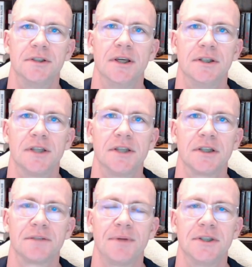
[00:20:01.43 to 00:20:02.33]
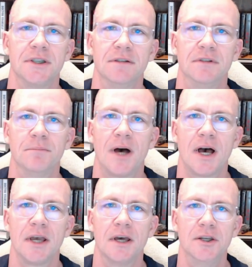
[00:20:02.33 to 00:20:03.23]
it's less expensive to
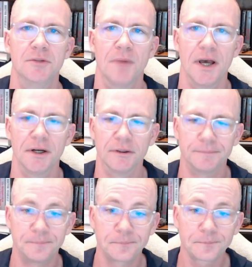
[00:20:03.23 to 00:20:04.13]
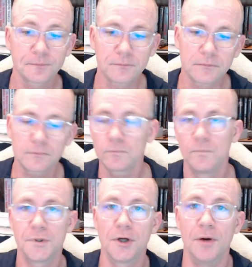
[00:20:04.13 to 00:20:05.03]
buy a new miner.
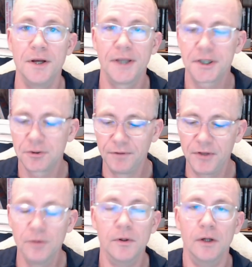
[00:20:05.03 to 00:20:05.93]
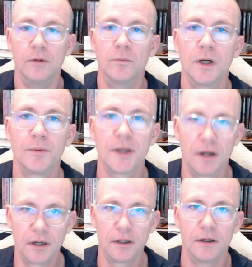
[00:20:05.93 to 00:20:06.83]
So that's the review, where we
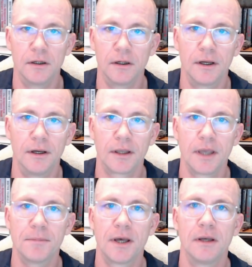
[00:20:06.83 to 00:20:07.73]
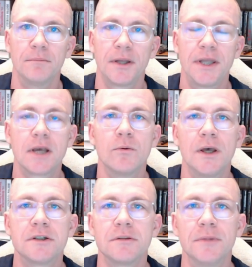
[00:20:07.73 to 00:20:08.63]
are. Again, my
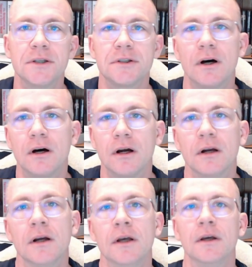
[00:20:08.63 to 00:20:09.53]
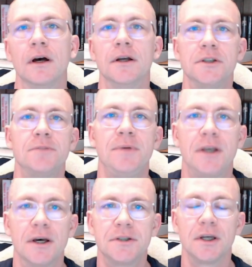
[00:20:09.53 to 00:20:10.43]
takeaways from this are just
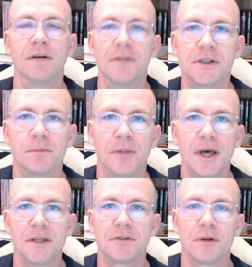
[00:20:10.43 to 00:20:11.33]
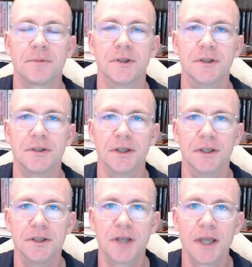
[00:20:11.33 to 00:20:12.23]
because of the supply disruptions
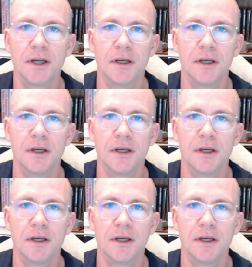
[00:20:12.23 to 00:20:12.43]
in China